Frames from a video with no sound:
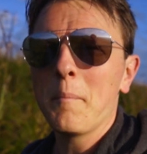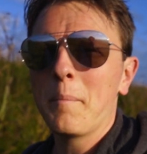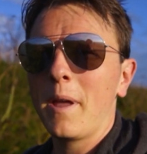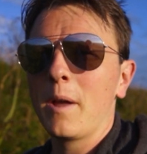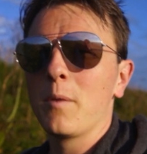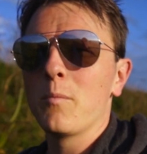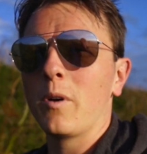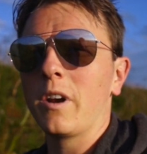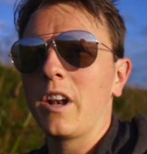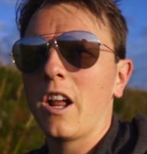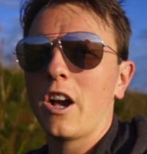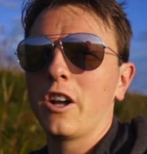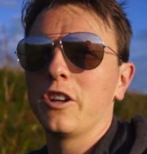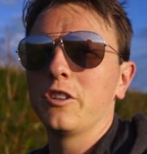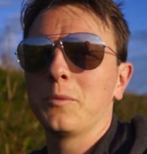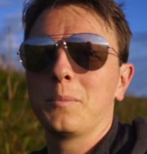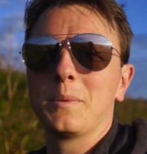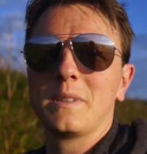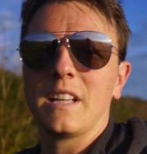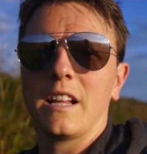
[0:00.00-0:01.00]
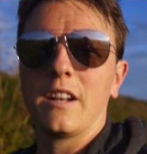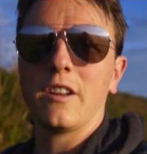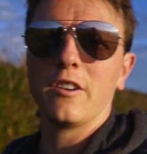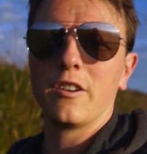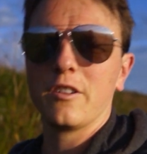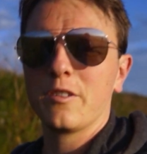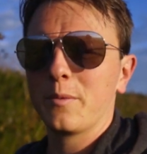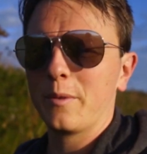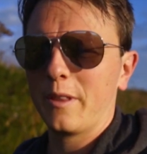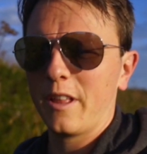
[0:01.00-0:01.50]
being 100%
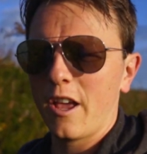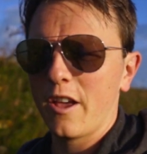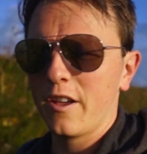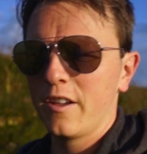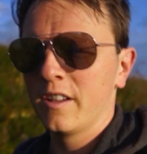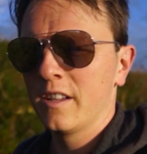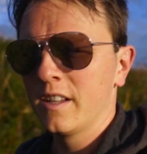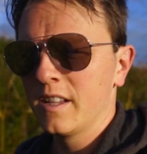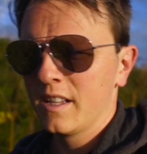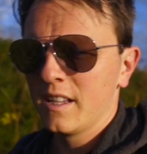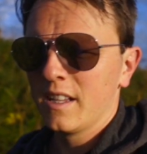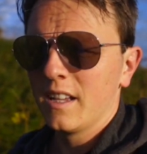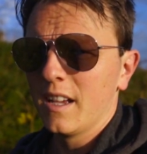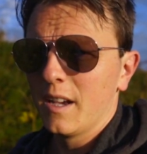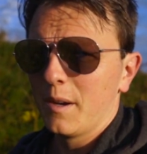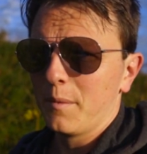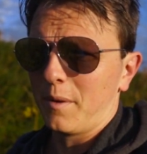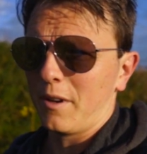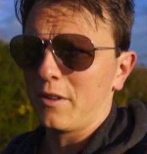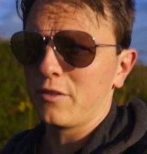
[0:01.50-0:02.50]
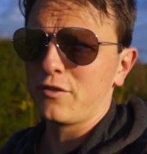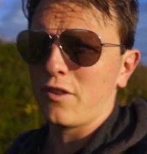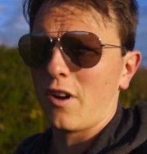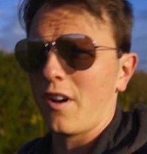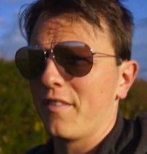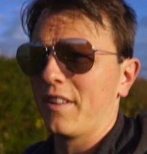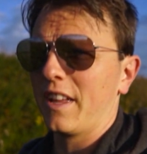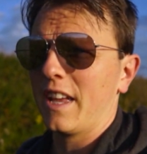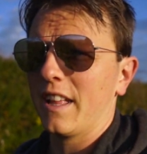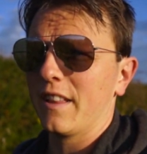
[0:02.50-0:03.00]
honest with you, when I was
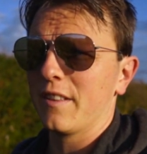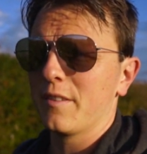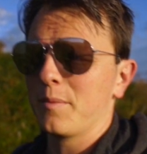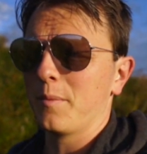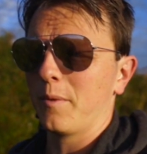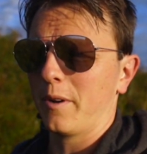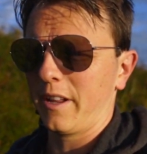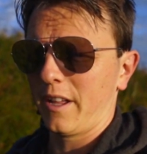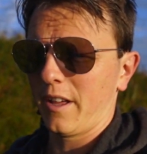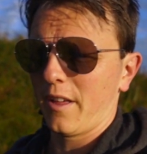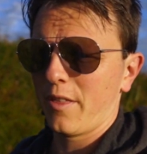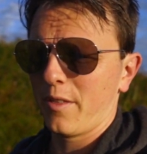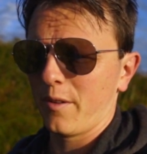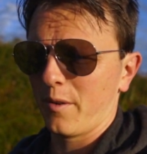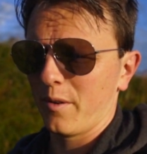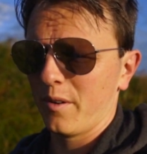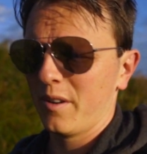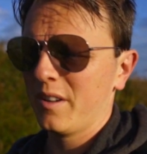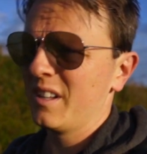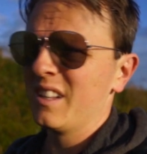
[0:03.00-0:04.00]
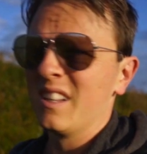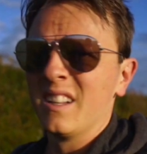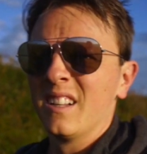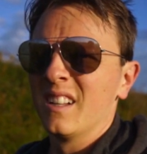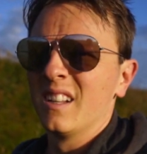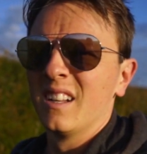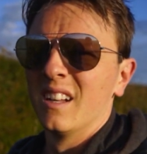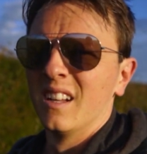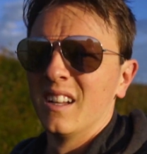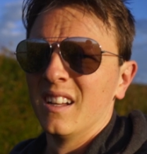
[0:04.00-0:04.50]
driving here this morning, I thought,
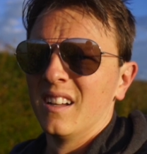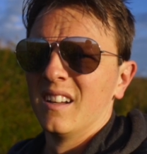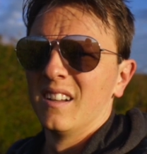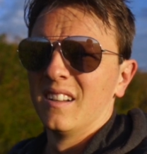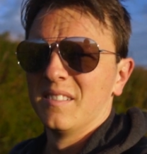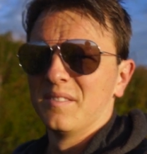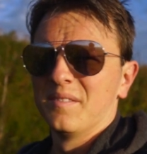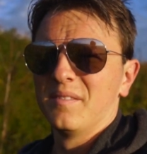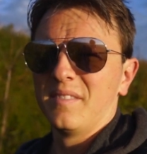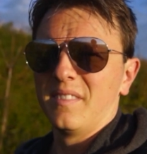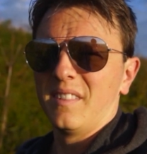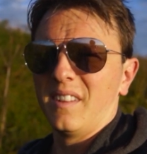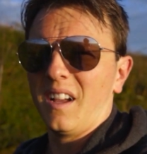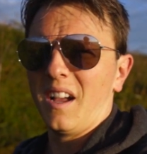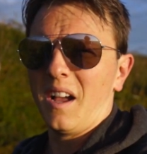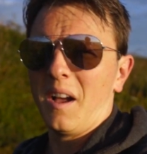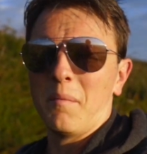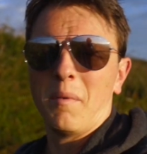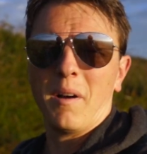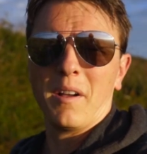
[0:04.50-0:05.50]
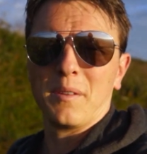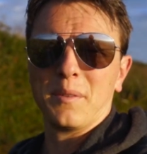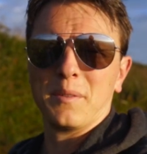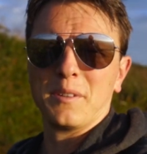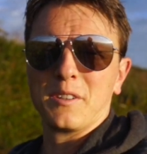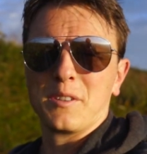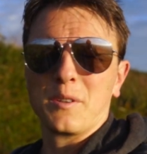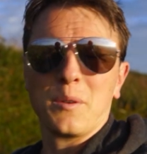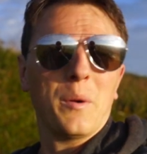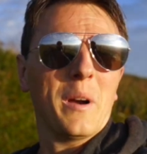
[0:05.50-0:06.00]
I might as well
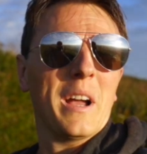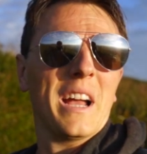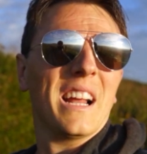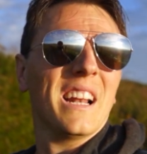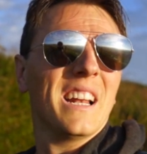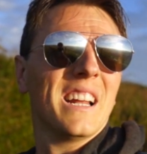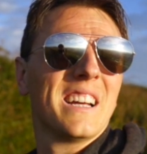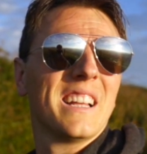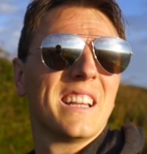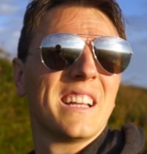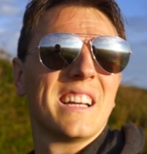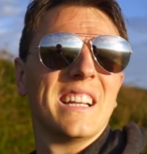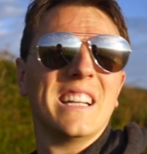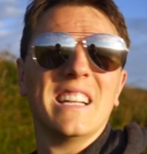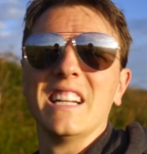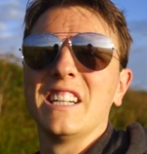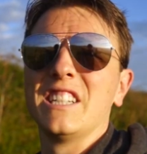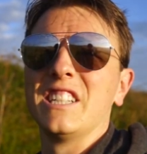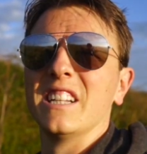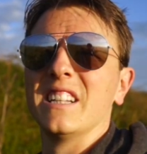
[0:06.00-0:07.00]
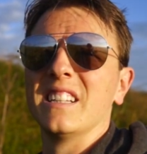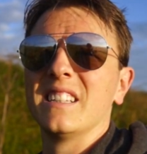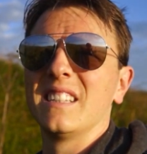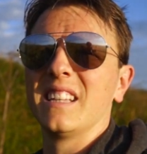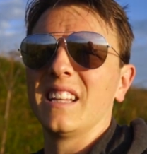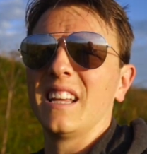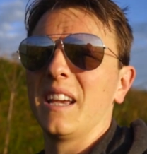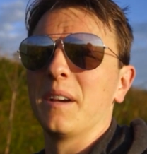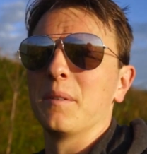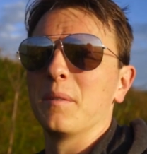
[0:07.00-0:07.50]
just quit. Look at the conditions.
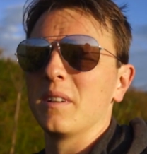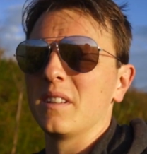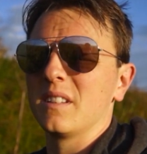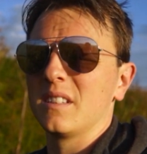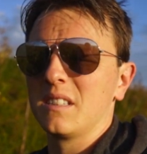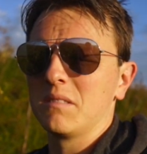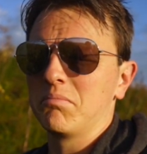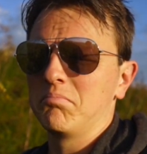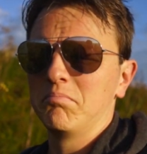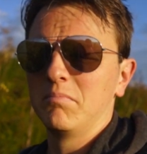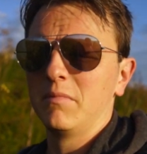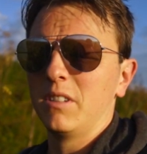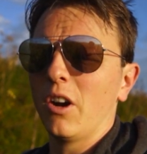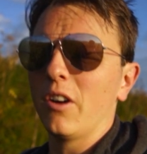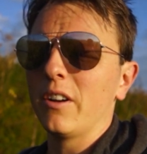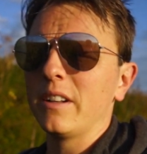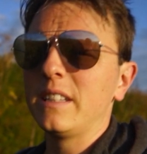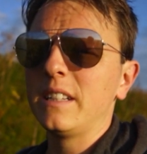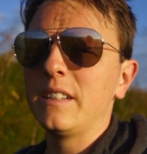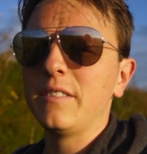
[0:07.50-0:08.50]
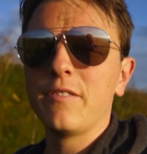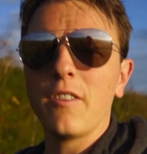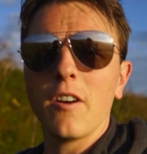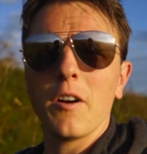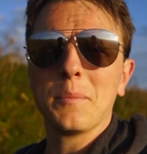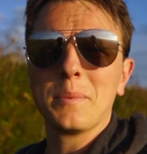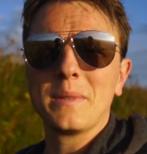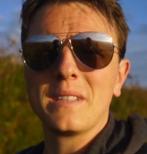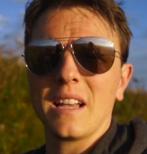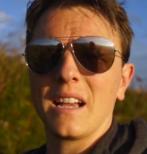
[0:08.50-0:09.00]
It was
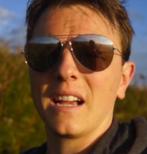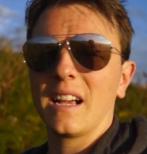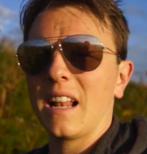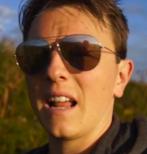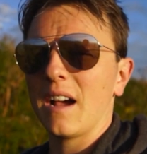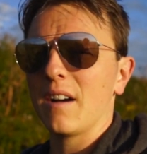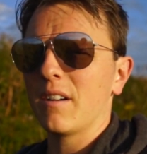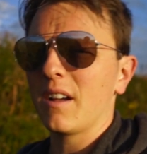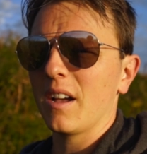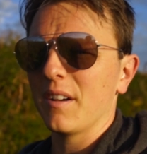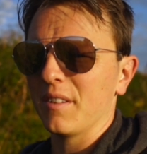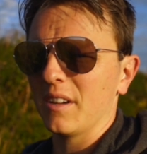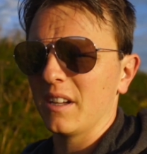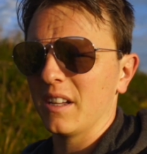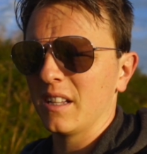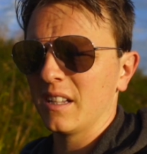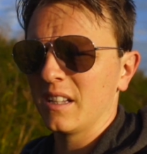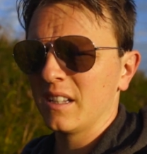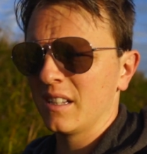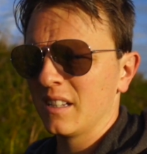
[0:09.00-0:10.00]
95% cloud cover